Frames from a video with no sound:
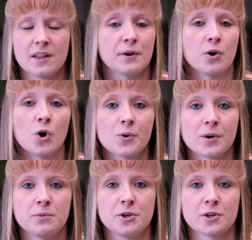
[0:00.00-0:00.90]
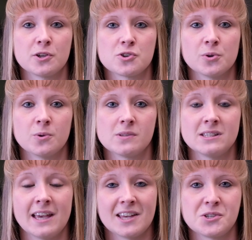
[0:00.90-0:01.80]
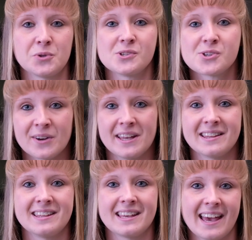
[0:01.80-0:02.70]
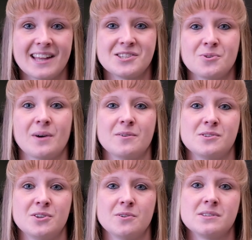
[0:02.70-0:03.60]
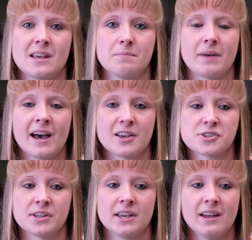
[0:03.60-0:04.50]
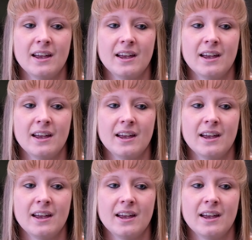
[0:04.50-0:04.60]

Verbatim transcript: They're all computer controlled, and yes, you know, it's great that the kids know how to use them, but actually,